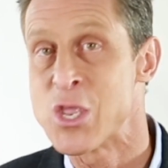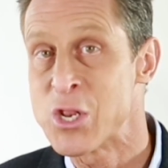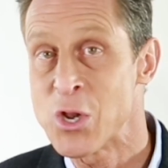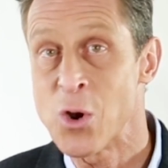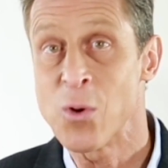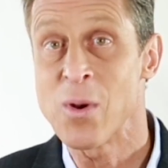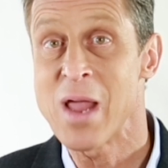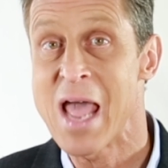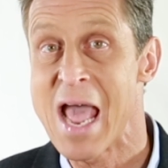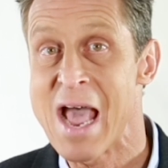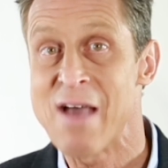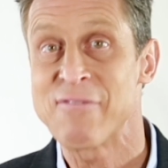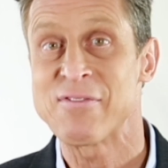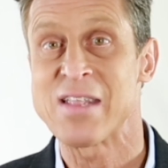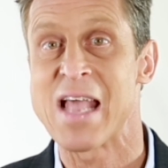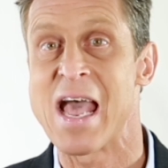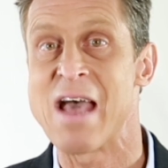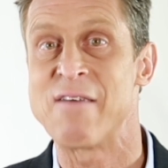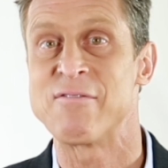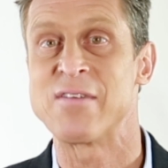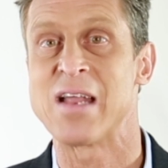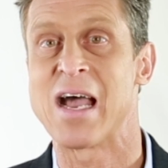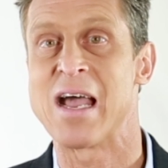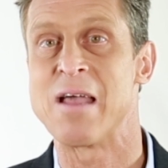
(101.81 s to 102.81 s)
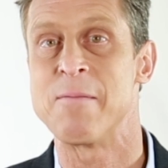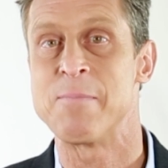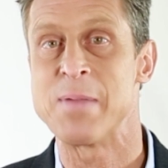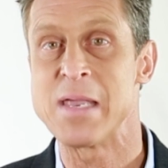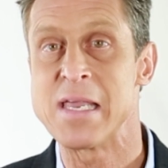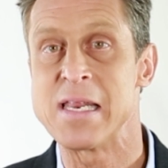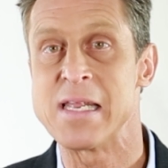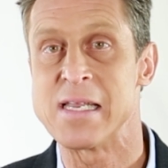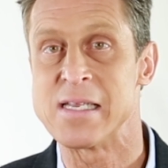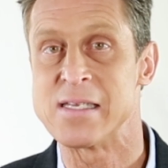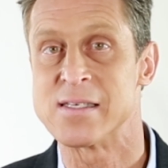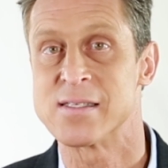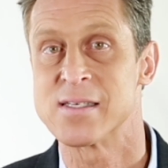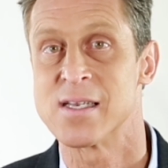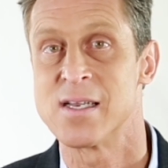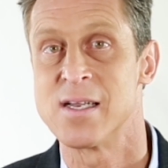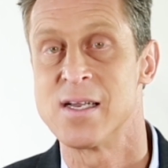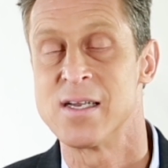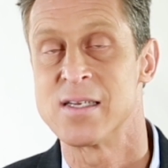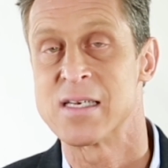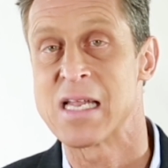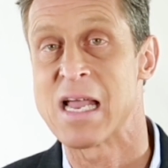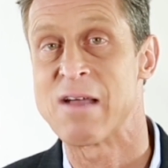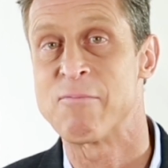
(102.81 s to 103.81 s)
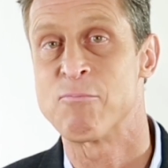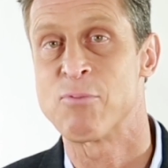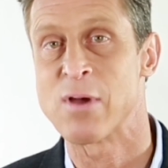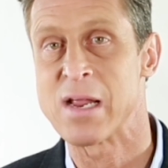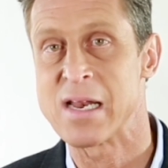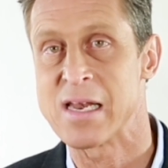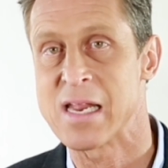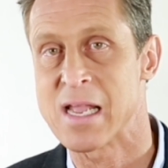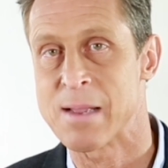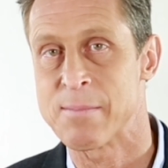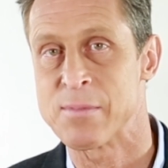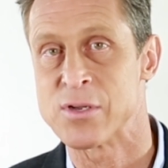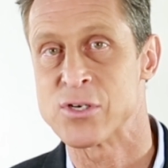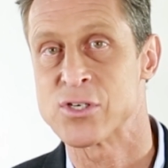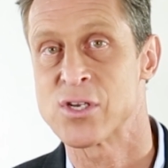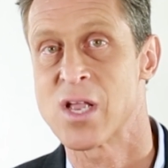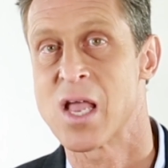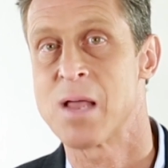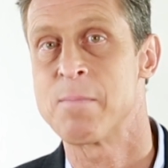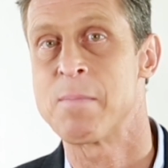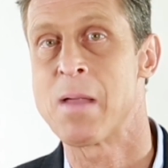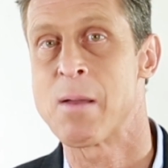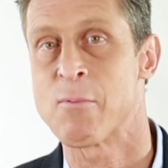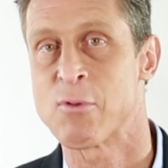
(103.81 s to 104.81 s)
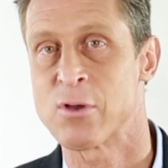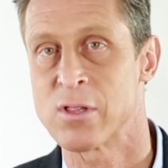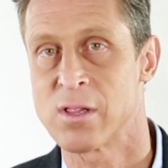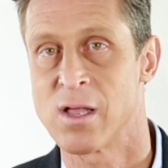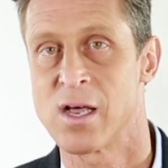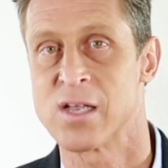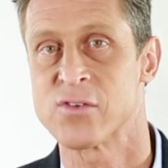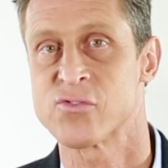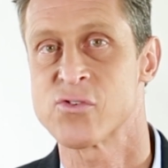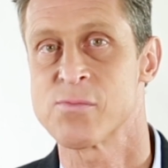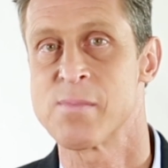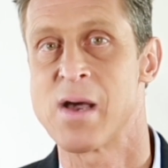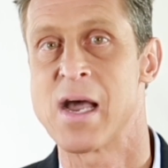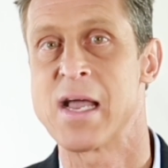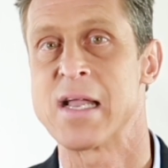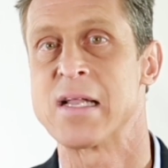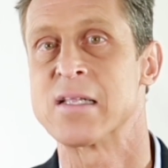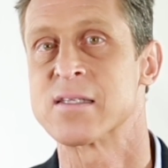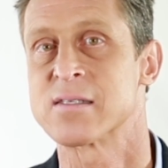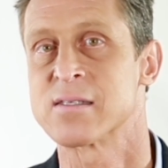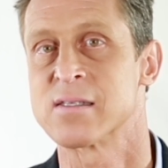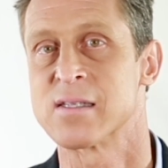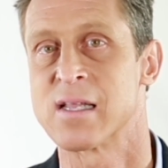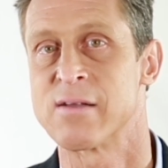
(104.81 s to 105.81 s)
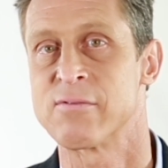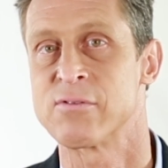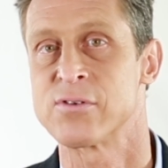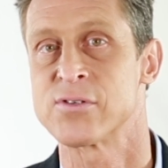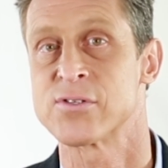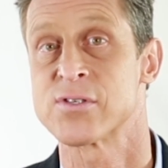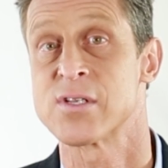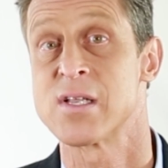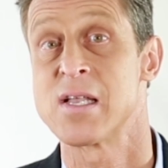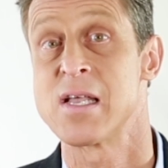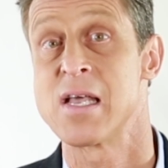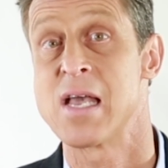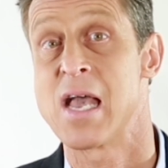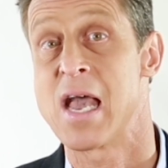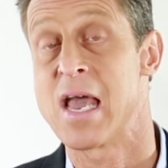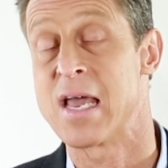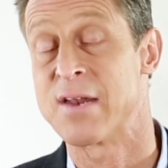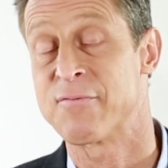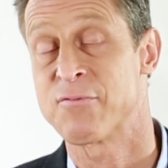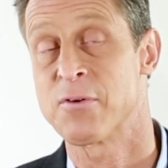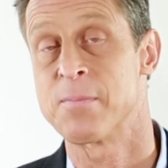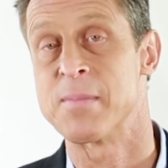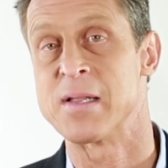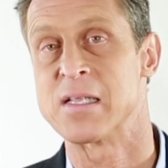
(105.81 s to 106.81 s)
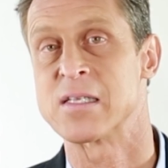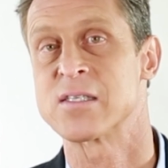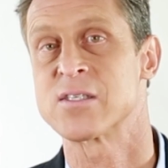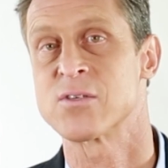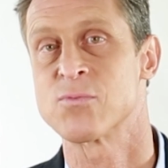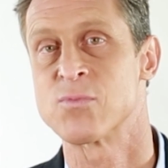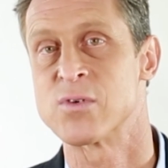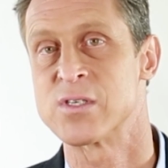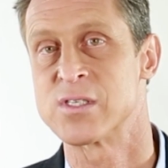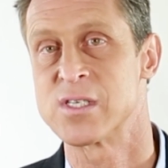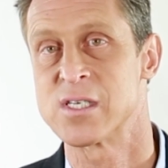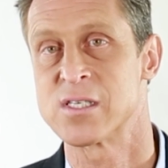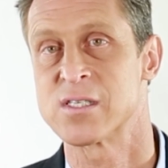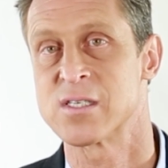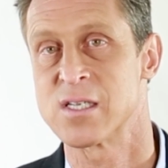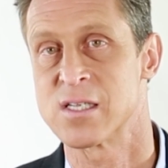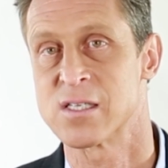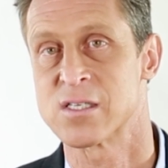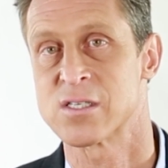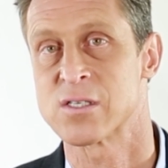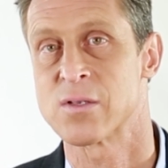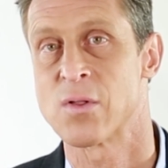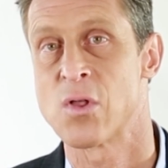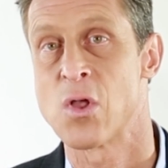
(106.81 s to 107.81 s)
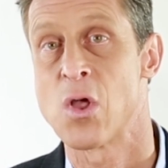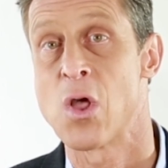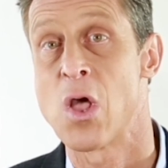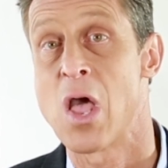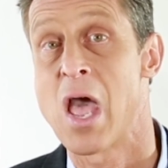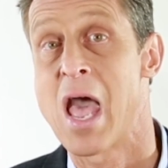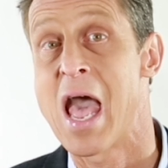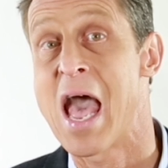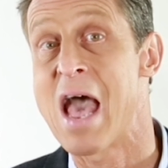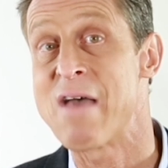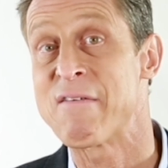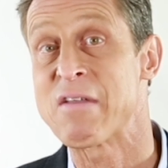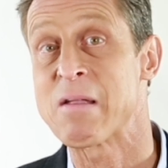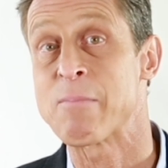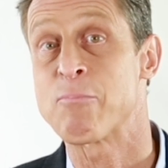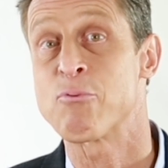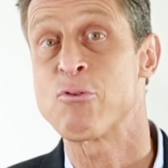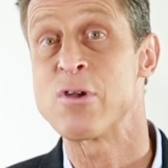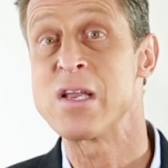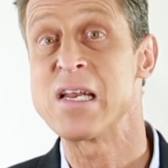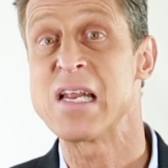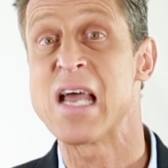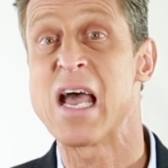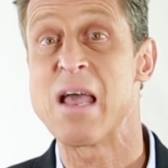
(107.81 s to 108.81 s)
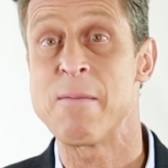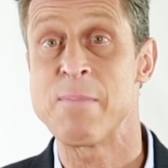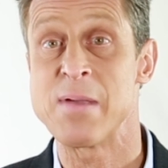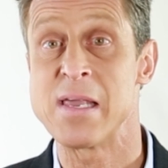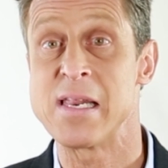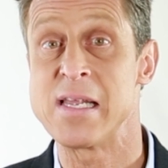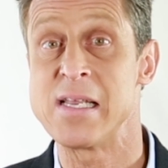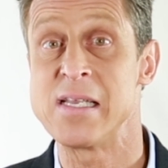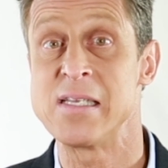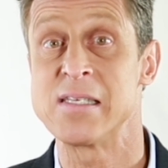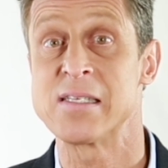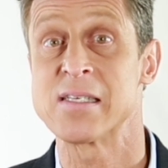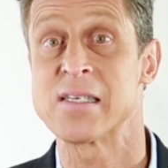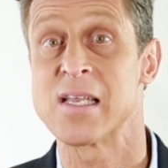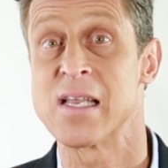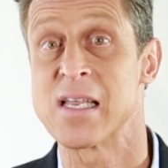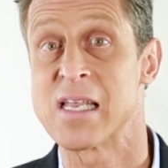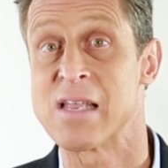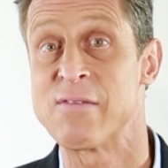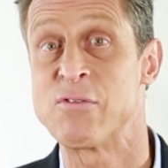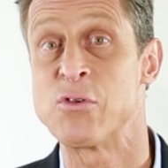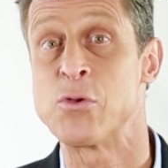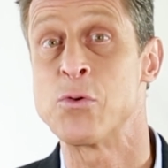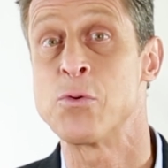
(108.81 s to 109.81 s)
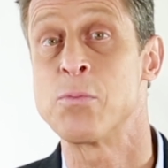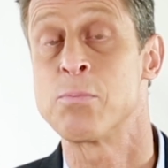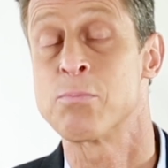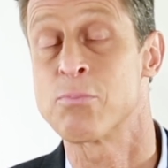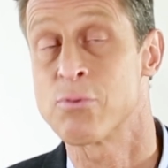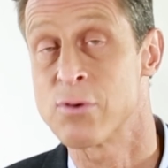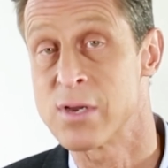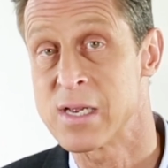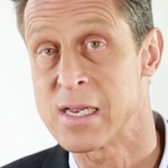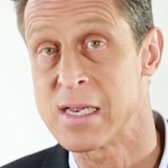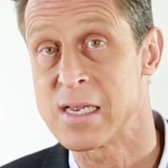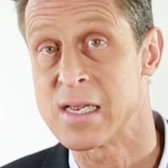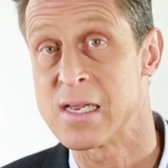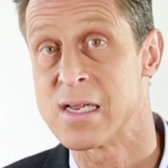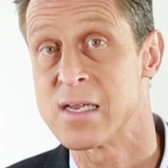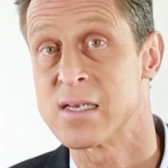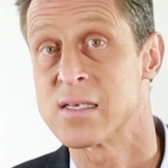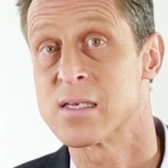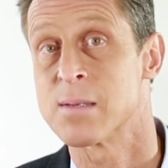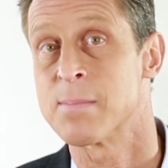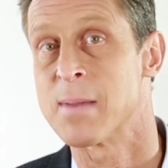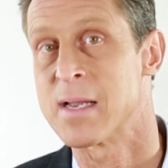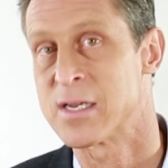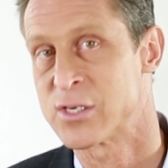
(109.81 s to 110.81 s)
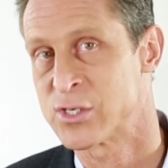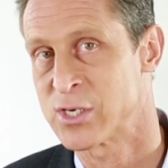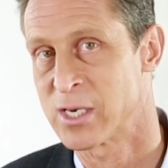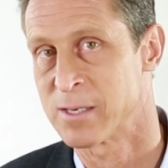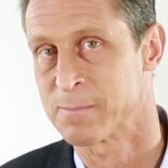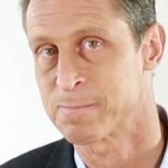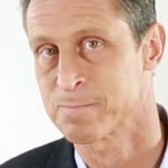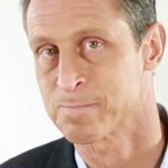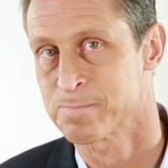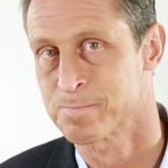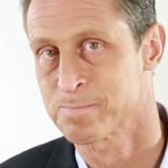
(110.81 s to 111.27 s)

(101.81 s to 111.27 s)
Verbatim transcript: You don't have to have diabetes to have brain damage and memory loss from high insulin levels and from insulin resistance. Having prediabetes can give you pre-dementia.